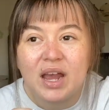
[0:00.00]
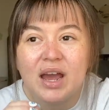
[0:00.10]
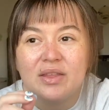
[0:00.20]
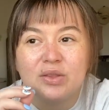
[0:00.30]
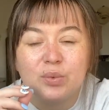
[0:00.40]

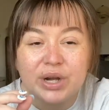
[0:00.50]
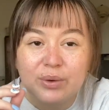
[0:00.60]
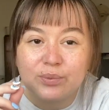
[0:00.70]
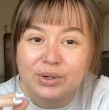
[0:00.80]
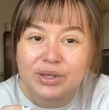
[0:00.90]
And then the one I
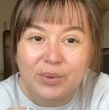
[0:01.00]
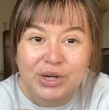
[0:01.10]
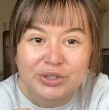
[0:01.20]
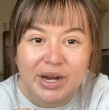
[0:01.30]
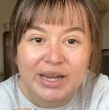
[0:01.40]
really want
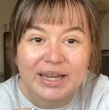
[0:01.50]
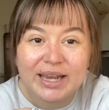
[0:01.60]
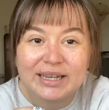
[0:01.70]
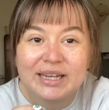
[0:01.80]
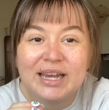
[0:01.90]
to try
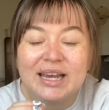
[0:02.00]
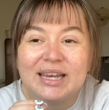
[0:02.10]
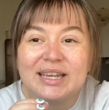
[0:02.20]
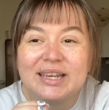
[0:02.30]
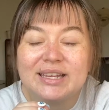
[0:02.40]
again
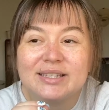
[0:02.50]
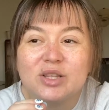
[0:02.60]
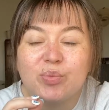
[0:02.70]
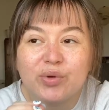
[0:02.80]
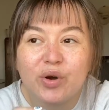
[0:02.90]
is
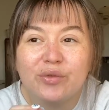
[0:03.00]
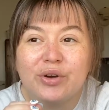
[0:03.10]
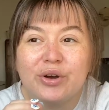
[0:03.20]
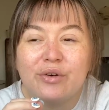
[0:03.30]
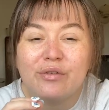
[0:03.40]
the
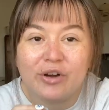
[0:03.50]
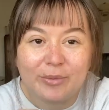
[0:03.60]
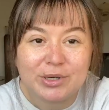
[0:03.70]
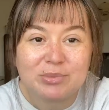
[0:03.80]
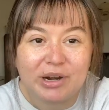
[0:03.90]
Provo
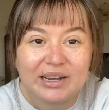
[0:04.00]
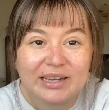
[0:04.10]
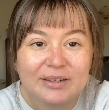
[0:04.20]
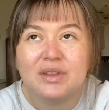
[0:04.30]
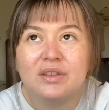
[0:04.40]
Farmers Market.